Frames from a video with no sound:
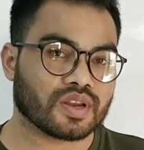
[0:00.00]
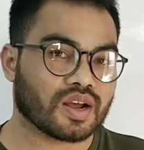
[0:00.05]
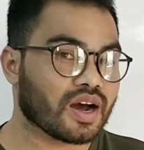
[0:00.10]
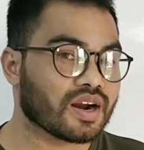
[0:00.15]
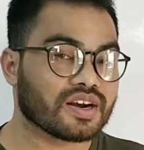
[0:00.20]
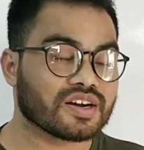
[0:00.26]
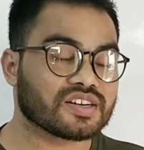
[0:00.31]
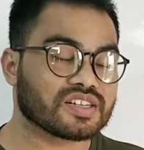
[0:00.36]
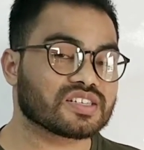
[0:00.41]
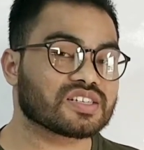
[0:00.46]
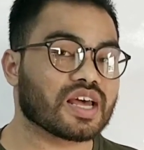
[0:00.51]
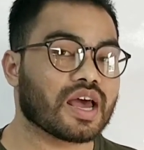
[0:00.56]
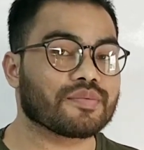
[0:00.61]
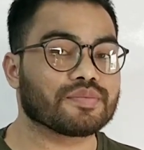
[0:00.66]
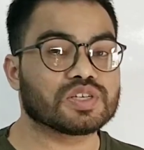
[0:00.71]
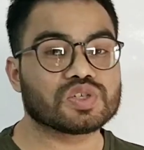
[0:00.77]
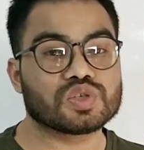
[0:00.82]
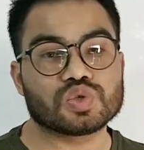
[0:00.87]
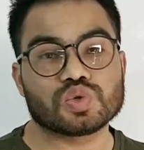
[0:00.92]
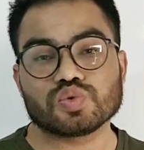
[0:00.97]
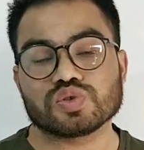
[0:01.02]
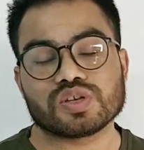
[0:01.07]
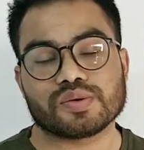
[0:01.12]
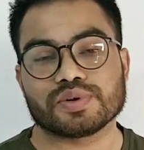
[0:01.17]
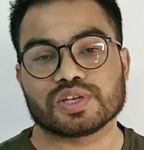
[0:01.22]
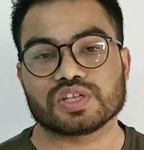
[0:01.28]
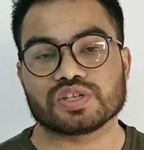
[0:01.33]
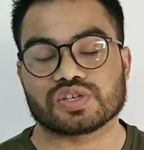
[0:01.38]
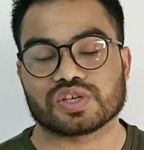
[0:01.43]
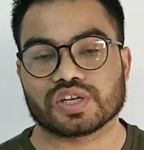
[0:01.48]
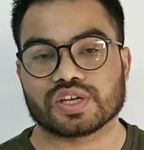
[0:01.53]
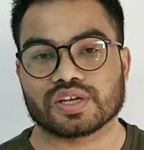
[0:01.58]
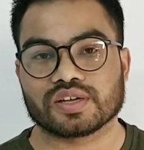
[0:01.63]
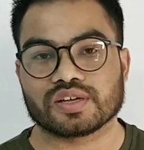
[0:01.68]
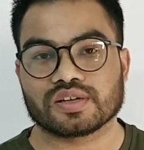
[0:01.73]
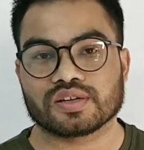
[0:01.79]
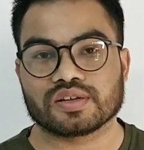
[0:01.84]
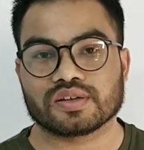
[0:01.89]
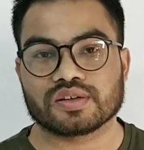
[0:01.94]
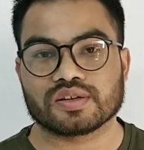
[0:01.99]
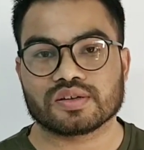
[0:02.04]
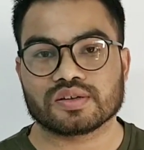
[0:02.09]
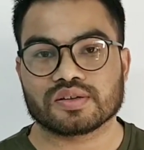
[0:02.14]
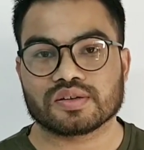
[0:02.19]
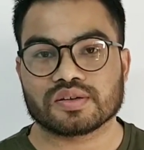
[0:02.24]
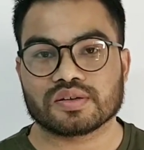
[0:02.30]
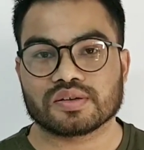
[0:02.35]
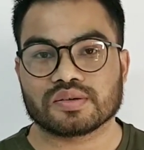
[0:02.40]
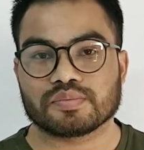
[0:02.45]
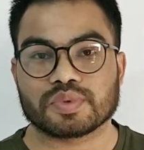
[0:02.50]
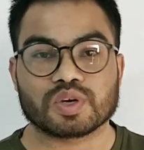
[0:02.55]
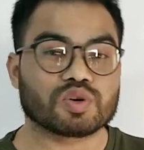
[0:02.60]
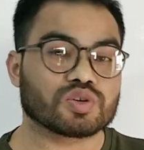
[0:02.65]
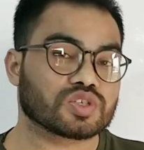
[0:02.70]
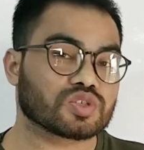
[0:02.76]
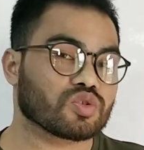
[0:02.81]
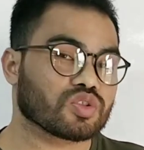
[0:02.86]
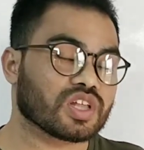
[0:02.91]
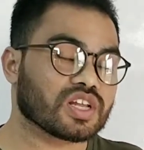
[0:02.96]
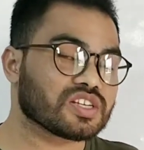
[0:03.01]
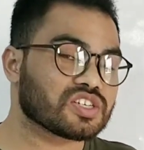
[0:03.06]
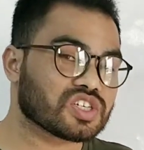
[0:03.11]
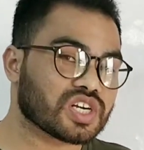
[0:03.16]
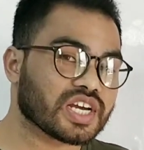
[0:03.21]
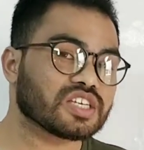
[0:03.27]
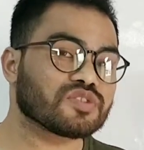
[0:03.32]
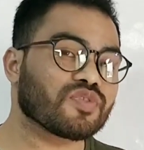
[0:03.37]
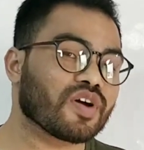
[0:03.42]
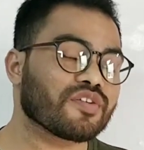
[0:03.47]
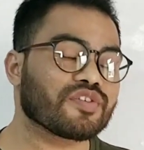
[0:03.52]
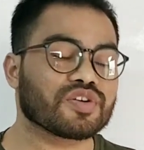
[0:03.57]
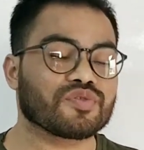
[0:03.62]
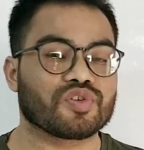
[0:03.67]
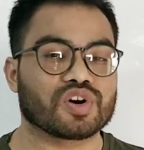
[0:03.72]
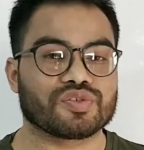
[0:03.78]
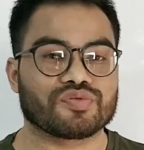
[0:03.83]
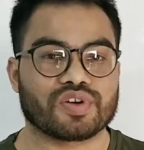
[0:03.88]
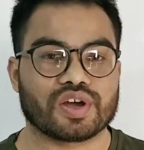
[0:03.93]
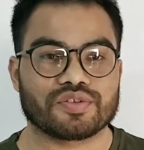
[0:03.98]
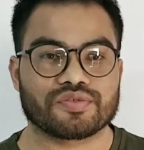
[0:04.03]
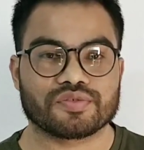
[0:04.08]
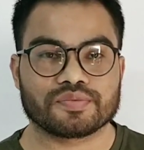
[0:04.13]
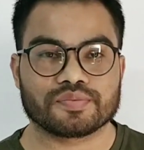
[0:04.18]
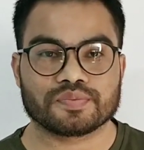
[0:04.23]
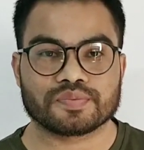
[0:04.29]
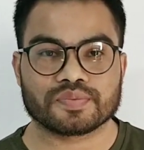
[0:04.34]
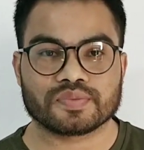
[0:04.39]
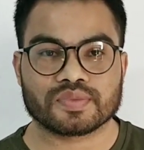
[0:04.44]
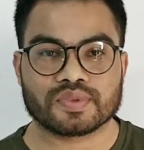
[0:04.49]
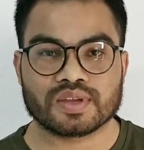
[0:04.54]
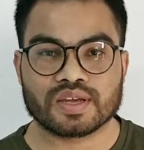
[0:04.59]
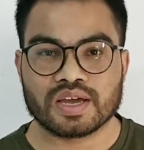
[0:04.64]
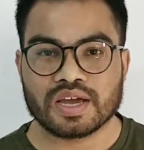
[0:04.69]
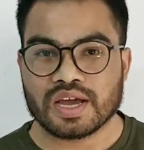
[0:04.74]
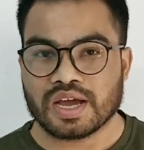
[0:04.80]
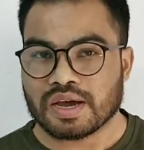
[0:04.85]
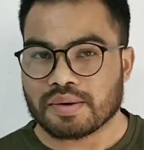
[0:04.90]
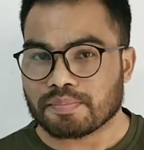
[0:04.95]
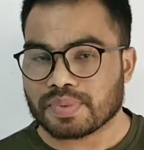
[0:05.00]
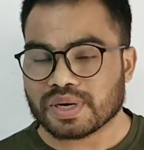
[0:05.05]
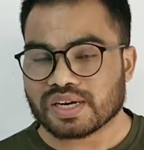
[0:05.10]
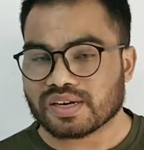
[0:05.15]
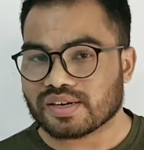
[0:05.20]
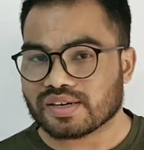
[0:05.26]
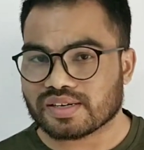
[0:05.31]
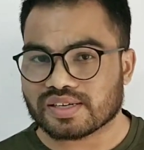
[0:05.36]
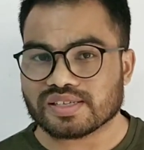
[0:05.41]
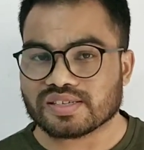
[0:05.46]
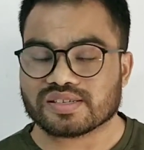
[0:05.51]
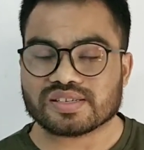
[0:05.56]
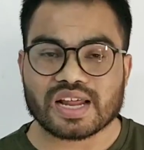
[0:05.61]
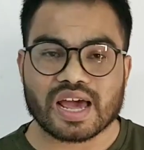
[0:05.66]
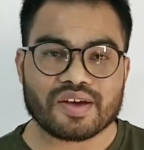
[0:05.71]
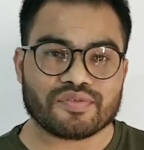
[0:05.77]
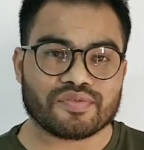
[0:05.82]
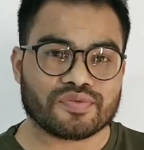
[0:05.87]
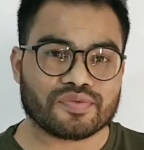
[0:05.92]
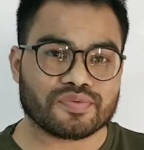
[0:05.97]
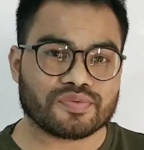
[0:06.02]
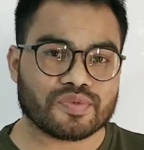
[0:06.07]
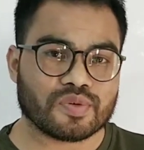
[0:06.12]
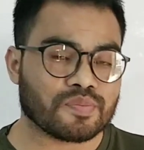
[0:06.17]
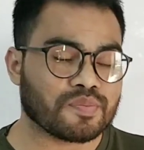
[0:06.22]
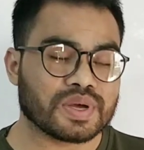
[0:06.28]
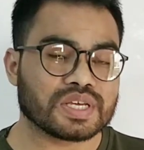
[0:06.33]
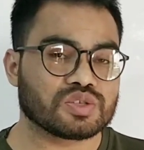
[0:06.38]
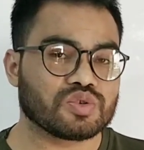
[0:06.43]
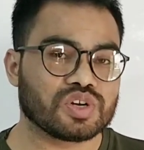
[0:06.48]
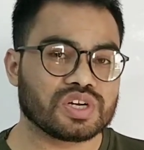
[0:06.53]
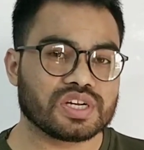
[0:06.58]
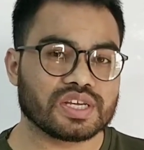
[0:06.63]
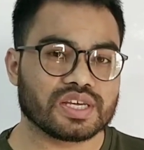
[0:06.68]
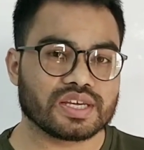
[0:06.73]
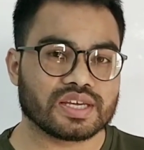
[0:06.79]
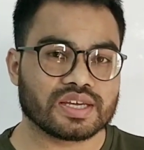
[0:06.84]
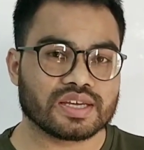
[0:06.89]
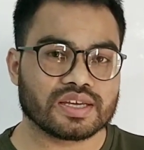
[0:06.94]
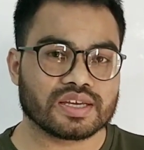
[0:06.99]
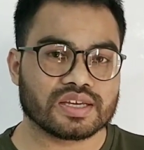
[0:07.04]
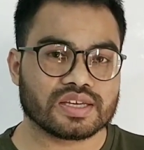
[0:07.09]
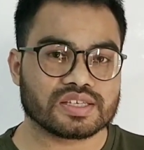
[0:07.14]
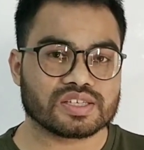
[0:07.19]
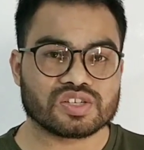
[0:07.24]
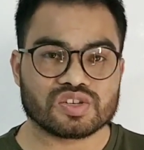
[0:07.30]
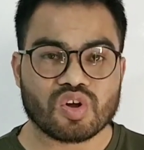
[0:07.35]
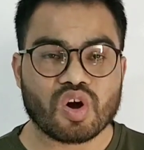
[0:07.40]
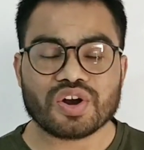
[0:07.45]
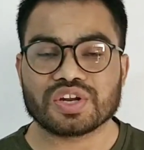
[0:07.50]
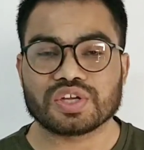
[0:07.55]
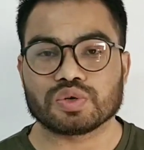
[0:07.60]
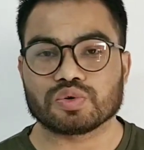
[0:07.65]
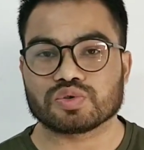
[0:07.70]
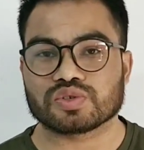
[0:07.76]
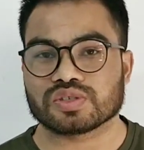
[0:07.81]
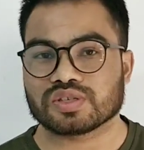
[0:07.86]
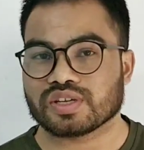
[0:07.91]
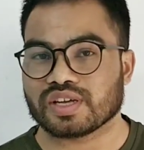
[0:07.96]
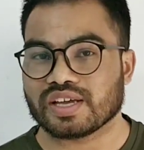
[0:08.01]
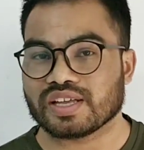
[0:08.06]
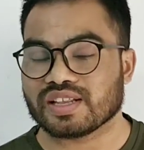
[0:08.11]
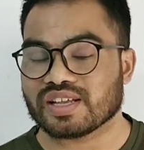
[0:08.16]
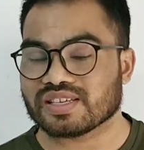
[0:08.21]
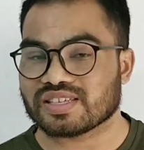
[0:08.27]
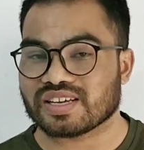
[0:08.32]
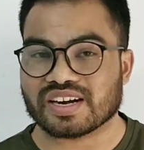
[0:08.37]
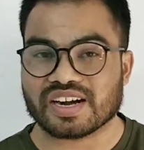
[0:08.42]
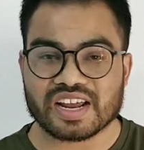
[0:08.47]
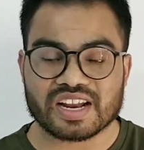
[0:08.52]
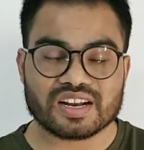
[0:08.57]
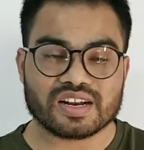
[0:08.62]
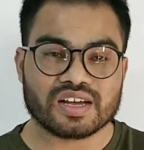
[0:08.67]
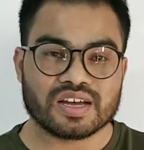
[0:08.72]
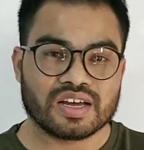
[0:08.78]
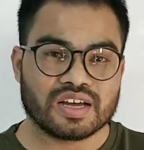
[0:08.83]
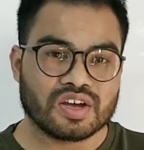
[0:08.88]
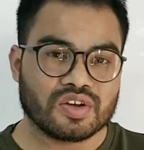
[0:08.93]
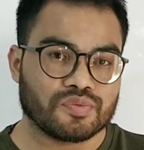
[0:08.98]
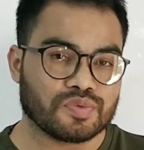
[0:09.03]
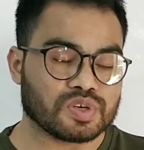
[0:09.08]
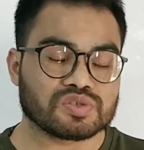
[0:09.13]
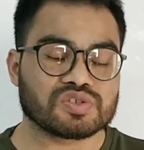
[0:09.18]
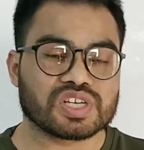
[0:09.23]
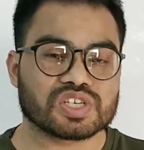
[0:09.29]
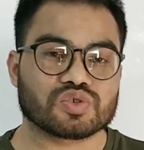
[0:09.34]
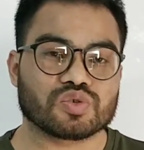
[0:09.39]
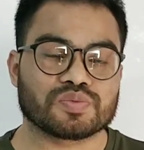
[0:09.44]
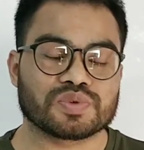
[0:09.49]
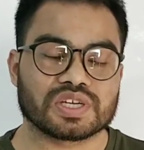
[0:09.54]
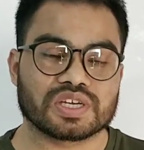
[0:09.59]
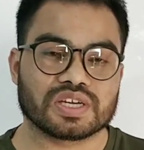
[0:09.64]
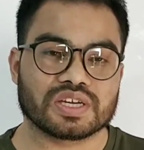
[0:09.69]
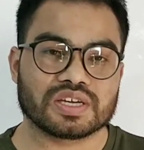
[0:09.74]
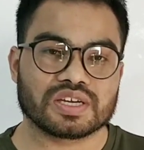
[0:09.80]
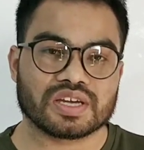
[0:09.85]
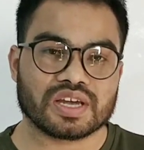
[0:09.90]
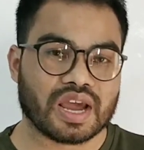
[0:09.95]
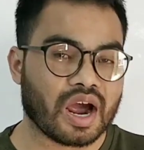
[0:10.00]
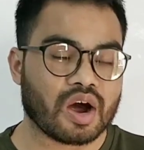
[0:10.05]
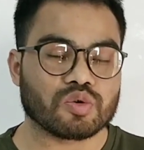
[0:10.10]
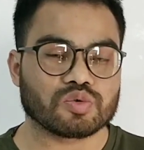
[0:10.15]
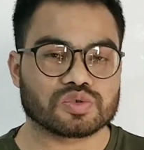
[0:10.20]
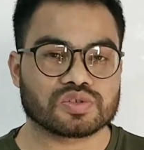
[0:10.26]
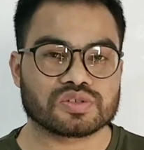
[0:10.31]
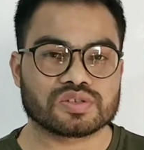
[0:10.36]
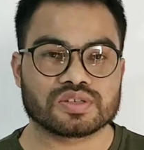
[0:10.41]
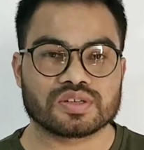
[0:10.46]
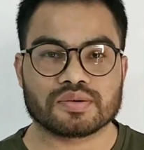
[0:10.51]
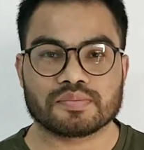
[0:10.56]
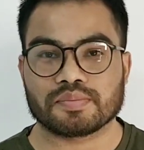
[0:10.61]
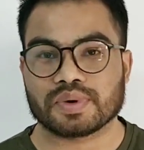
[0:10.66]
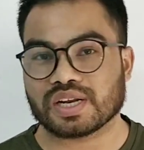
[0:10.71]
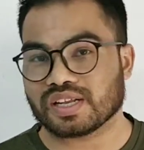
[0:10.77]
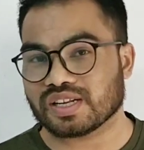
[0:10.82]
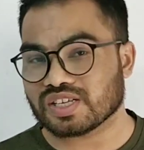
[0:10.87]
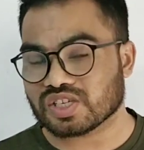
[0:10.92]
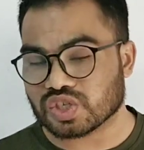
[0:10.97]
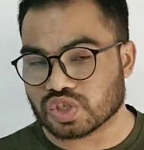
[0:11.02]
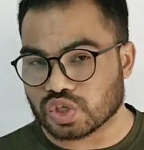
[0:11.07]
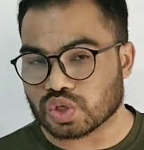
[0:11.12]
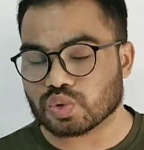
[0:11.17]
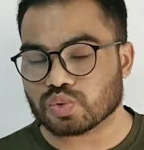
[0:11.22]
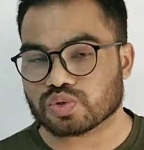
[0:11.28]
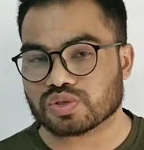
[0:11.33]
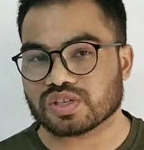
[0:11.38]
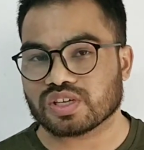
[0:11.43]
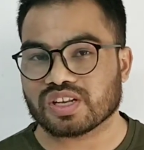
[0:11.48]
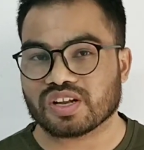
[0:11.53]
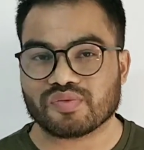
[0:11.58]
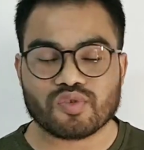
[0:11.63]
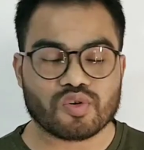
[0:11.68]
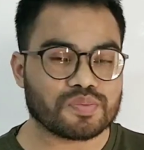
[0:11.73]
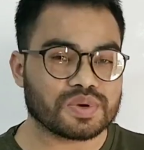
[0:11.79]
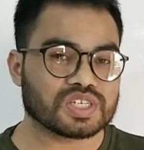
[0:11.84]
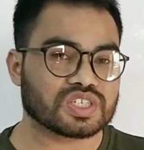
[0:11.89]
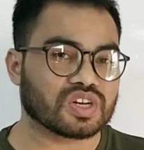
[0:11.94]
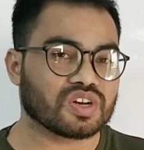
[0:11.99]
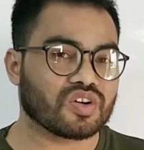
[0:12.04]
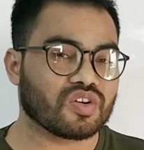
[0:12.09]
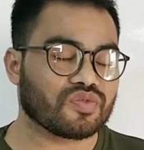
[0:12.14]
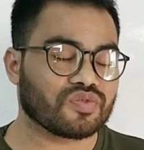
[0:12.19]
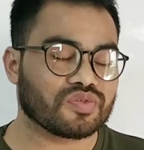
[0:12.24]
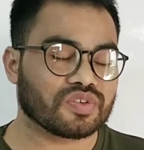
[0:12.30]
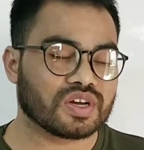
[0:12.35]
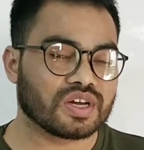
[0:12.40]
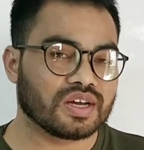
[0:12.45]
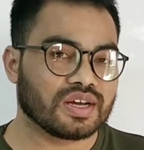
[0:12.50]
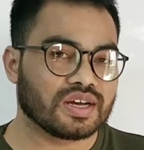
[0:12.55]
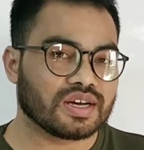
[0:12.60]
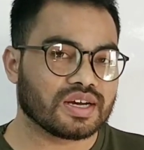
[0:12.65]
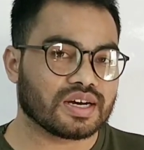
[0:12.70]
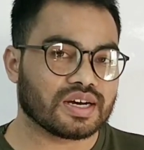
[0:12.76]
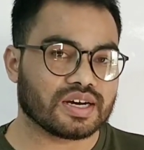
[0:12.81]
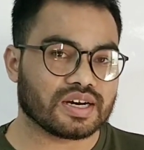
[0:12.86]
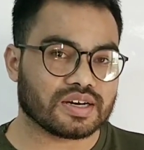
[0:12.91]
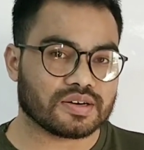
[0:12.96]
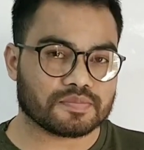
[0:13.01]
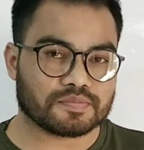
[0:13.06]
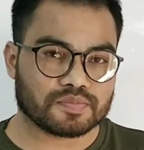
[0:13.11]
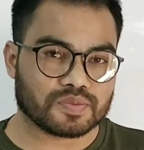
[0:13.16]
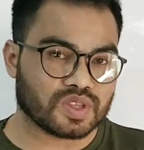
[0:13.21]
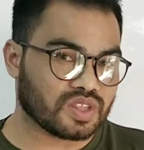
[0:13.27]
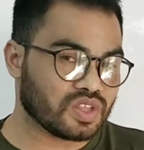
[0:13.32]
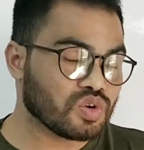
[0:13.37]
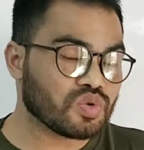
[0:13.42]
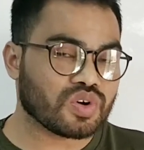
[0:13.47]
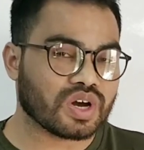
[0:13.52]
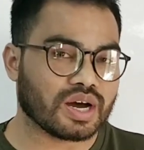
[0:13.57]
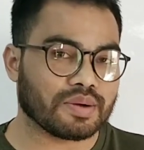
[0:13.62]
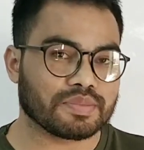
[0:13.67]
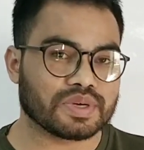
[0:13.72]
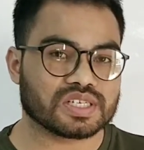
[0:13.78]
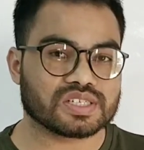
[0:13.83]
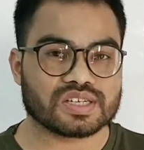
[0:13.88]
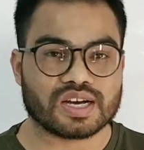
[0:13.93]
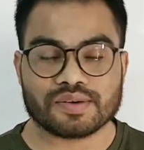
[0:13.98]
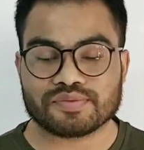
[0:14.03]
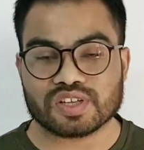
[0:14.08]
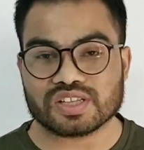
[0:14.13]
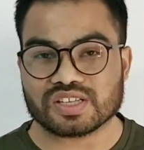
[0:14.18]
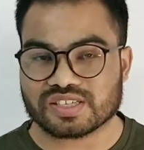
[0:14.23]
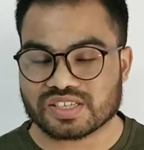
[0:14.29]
under this type is 273, because total strength is 545. But this type of majority is not used in the general business of the house, but it is used in the formation of new government after the